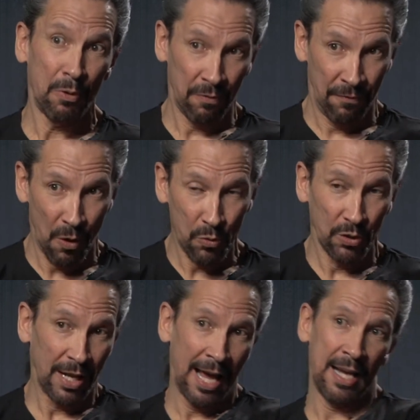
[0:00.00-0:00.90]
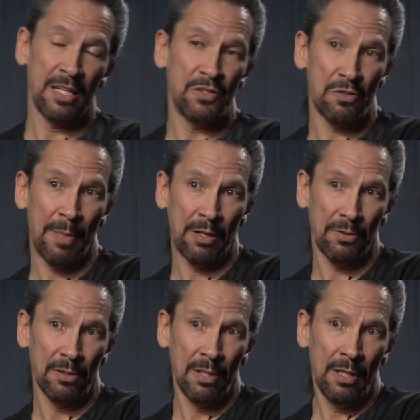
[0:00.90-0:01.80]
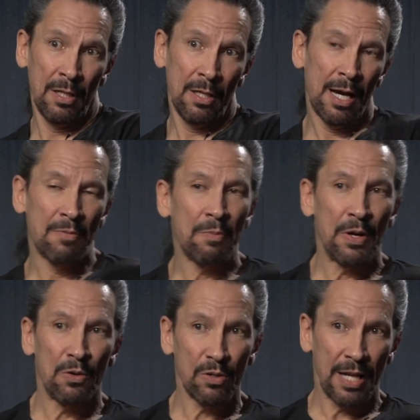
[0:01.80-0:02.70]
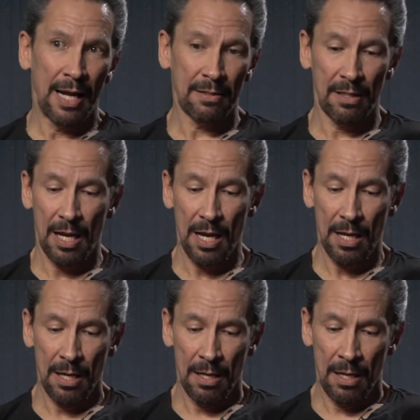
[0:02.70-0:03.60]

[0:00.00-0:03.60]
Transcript: both vocal and instrumental. And when we looked at the,